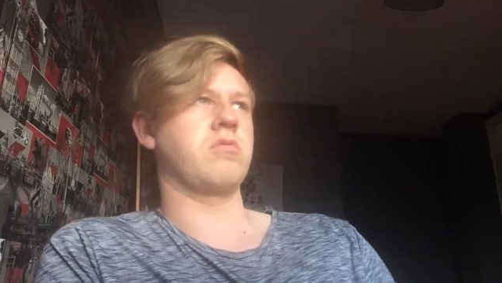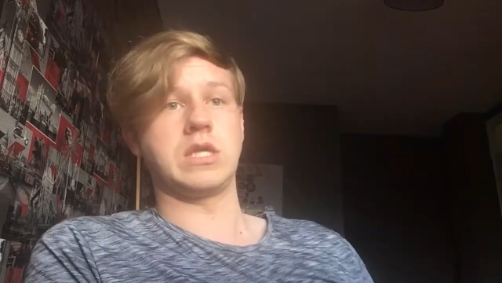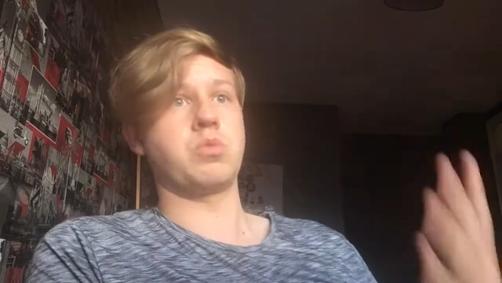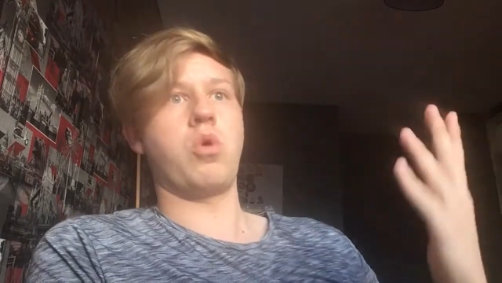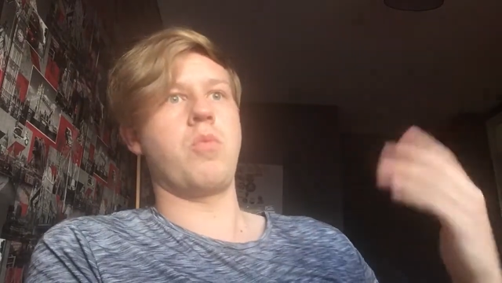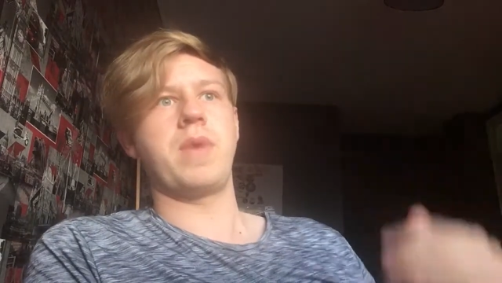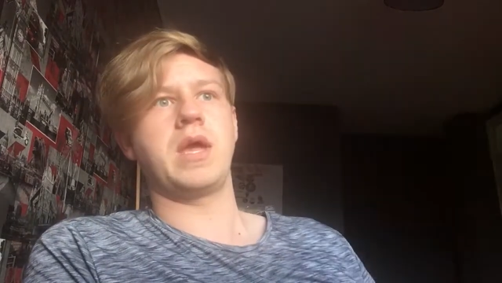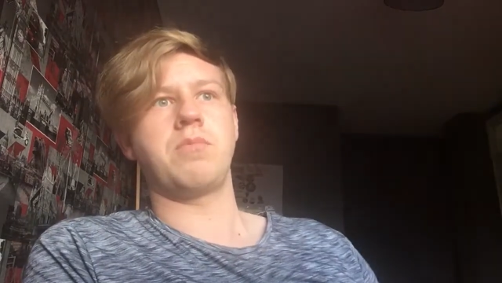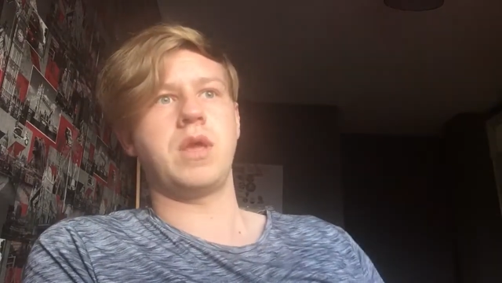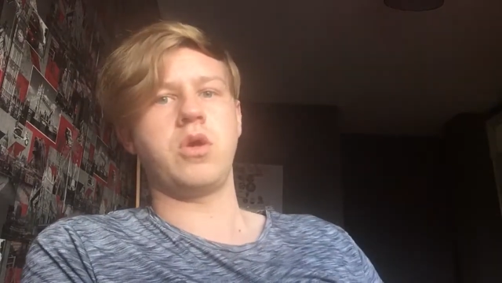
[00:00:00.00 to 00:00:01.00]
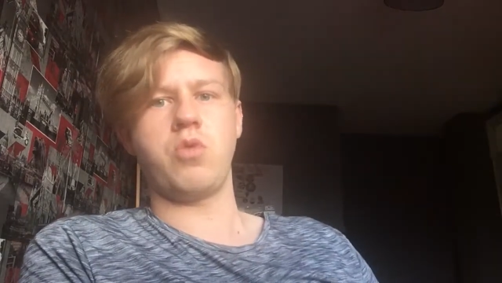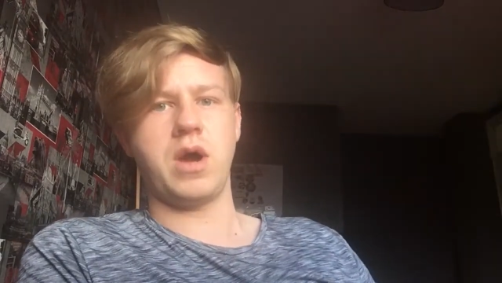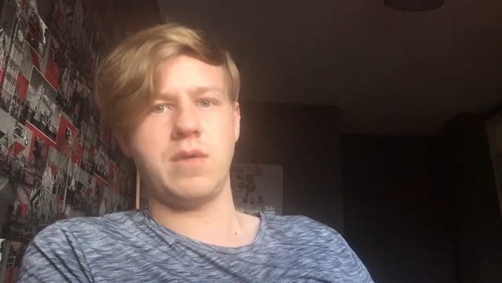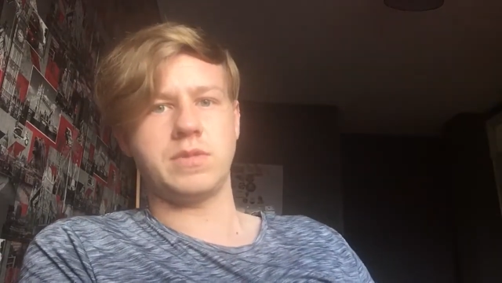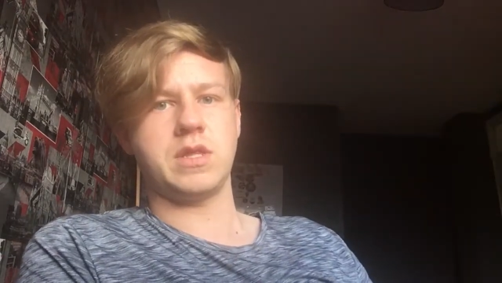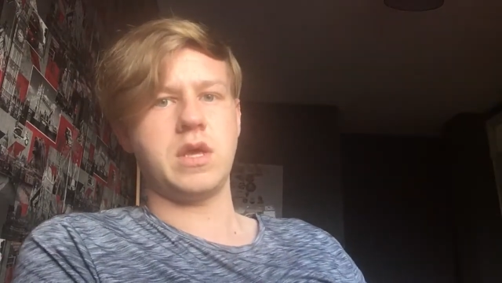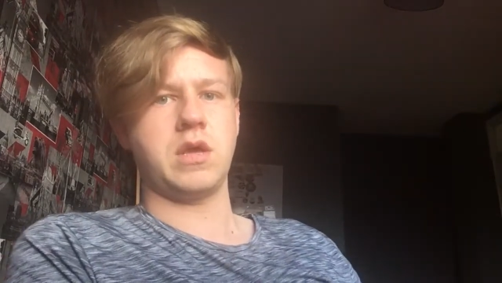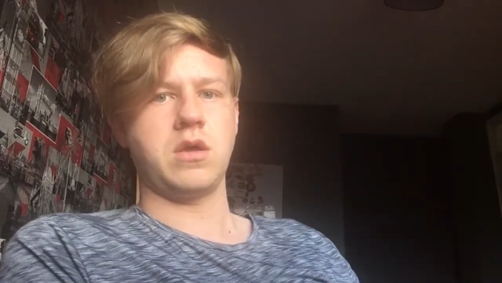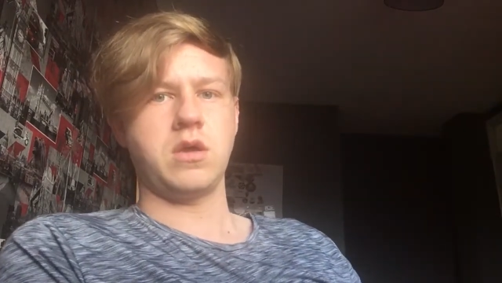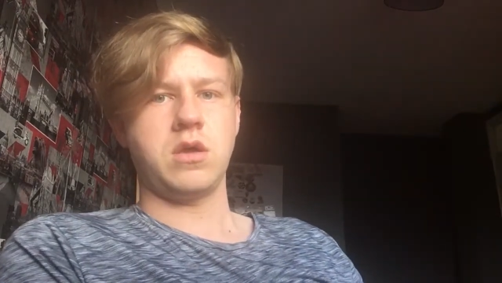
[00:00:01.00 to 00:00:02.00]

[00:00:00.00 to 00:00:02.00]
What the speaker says: It's what made me who I am today,